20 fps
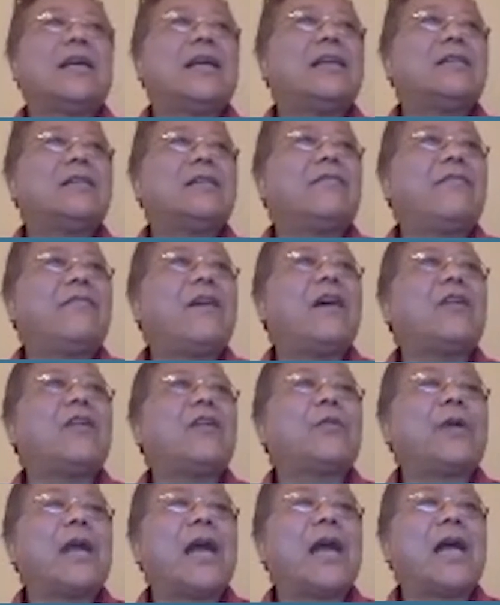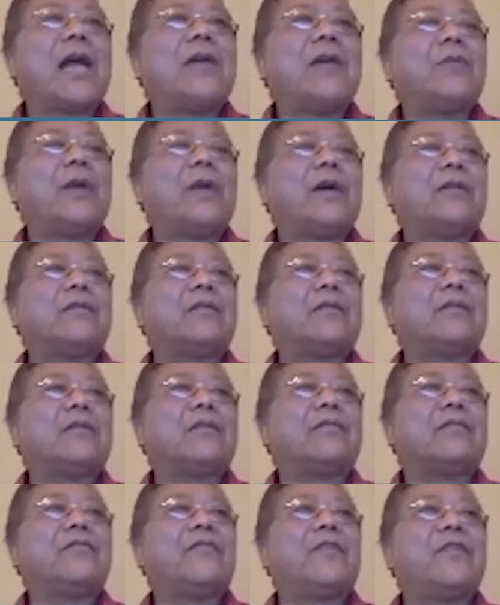in the following area. The
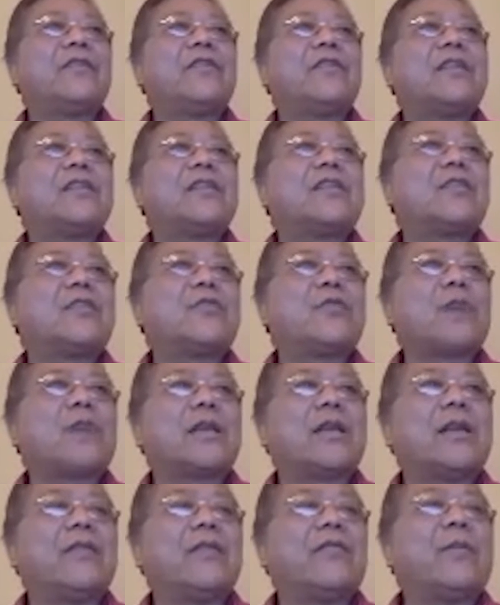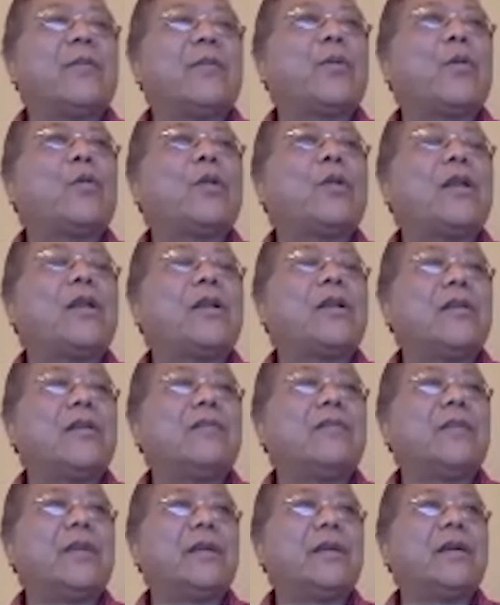first is the drug delivery, protein
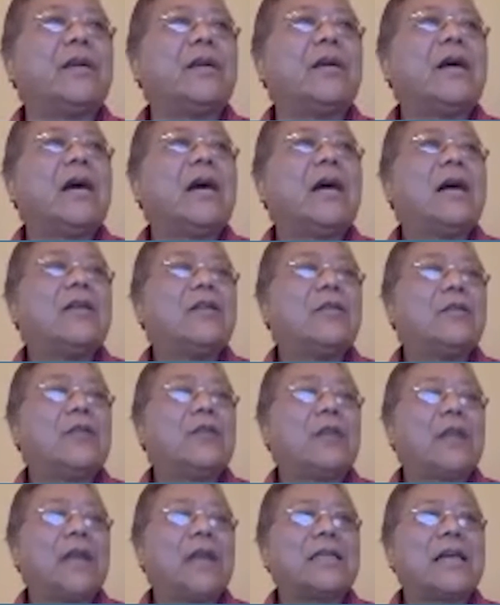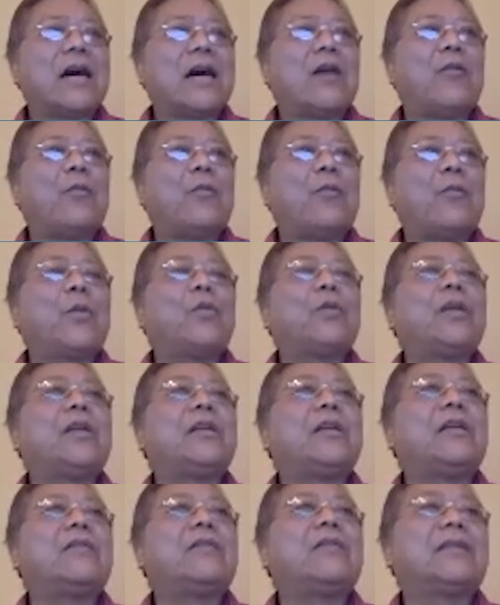delivery, utilize our protein
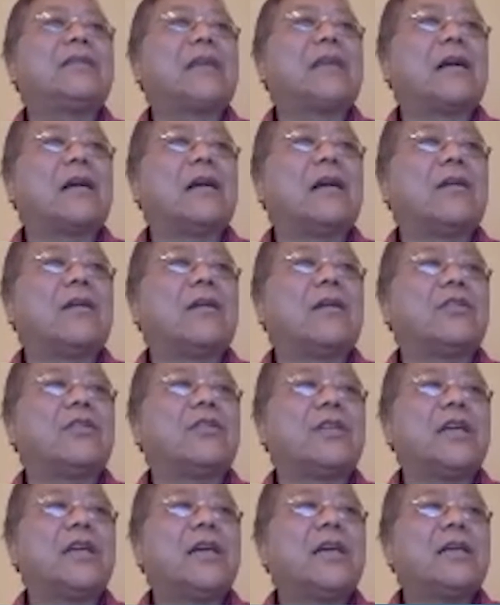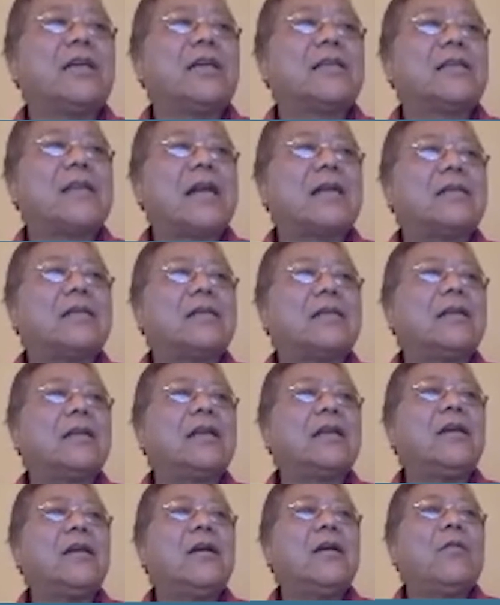delivery technology. The
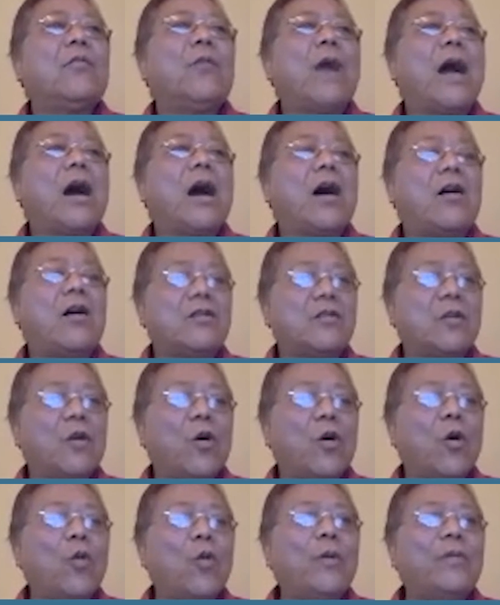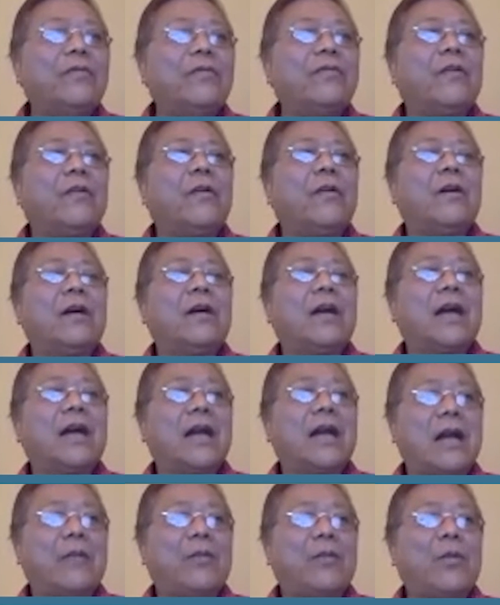secondly, we are also open for
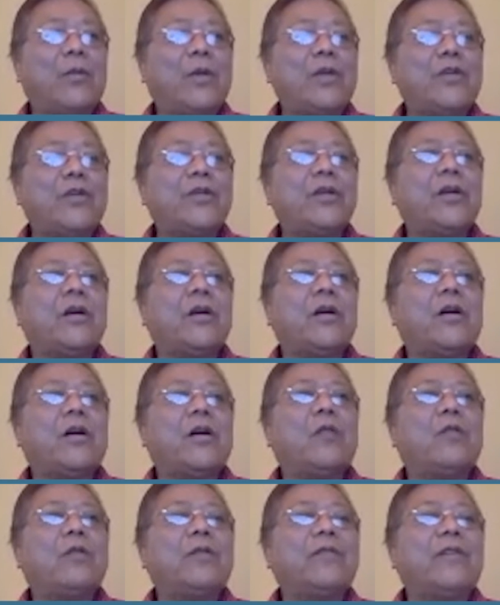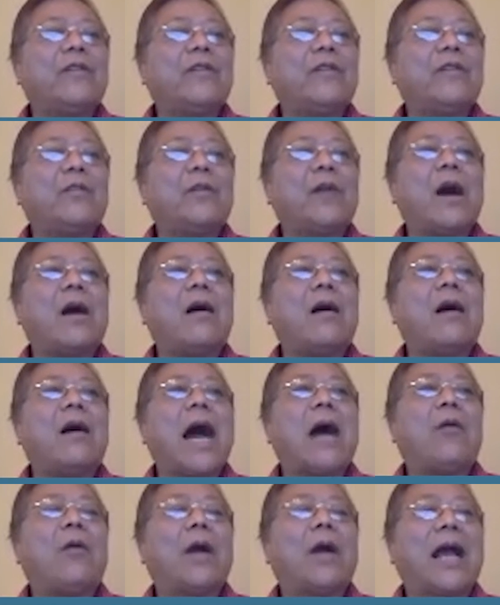collaboration or co-development on
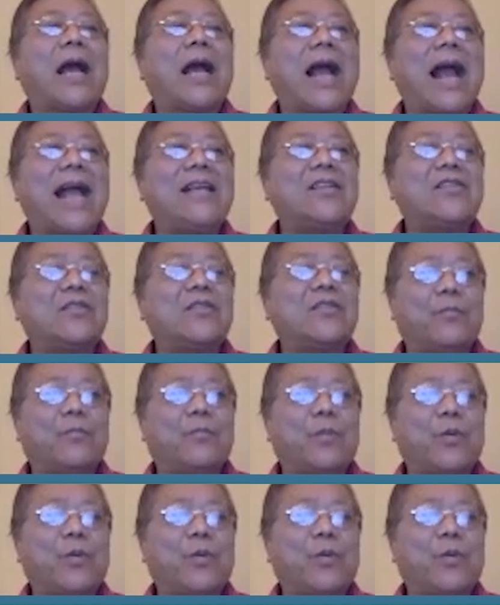our cancer